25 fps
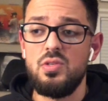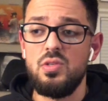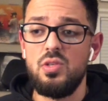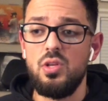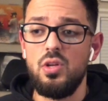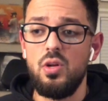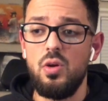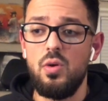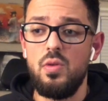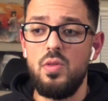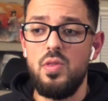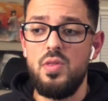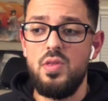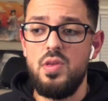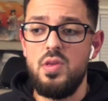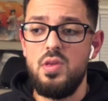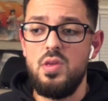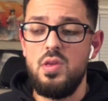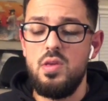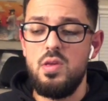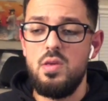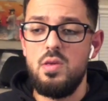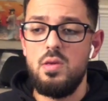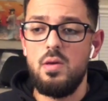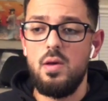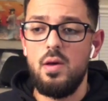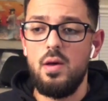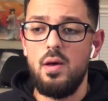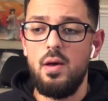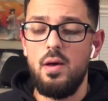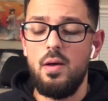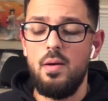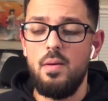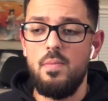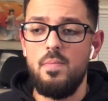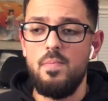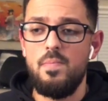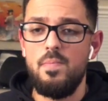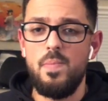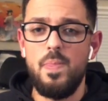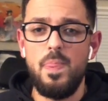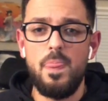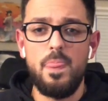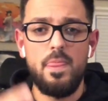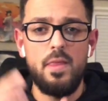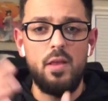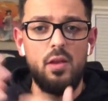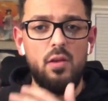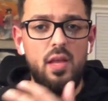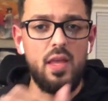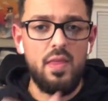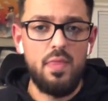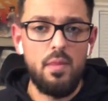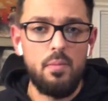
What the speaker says: again,